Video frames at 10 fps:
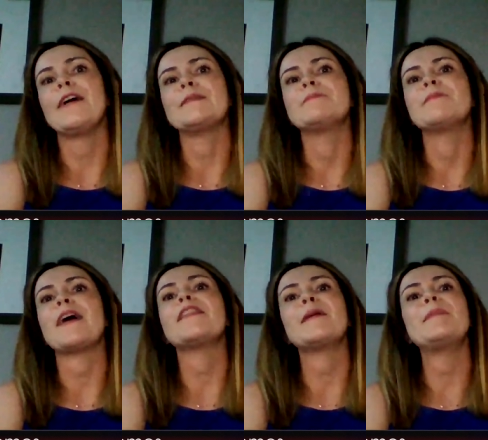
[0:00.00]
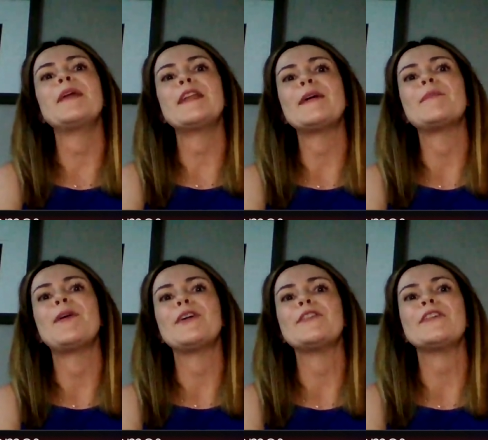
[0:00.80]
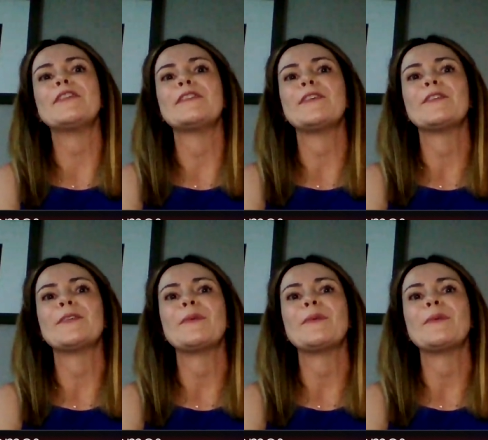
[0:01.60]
And I think being a mother is also